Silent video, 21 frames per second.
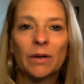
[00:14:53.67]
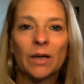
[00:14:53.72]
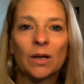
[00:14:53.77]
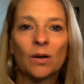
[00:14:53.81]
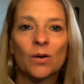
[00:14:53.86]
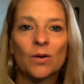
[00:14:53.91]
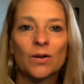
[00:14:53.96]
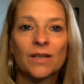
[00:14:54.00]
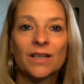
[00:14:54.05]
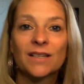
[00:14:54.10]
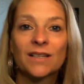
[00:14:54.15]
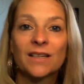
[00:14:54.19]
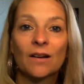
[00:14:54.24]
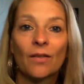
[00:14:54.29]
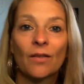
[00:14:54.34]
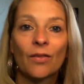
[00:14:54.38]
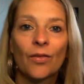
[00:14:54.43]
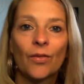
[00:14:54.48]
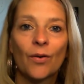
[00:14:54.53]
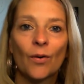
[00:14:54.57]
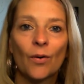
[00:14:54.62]
because it's our
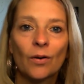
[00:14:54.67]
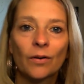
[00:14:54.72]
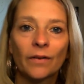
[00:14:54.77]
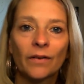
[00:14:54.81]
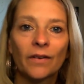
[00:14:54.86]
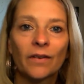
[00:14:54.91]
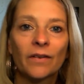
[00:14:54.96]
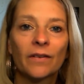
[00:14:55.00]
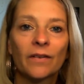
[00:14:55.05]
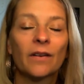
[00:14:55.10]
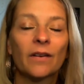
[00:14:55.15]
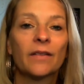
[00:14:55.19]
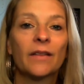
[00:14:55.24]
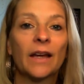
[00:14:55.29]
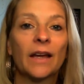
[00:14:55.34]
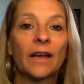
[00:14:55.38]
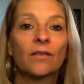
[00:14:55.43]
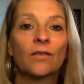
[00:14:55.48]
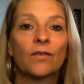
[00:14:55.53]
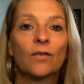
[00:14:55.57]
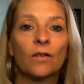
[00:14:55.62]
thoughts
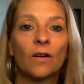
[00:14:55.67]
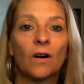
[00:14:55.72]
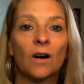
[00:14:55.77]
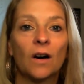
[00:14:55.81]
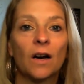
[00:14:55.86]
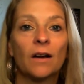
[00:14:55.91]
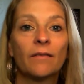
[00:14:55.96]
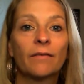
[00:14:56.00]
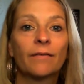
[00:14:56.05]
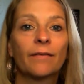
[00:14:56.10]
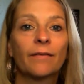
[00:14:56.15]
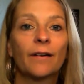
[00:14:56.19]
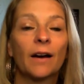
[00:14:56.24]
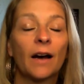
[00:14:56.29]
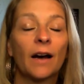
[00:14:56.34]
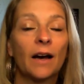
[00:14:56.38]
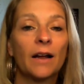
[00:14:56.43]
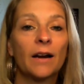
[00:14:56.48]
that drive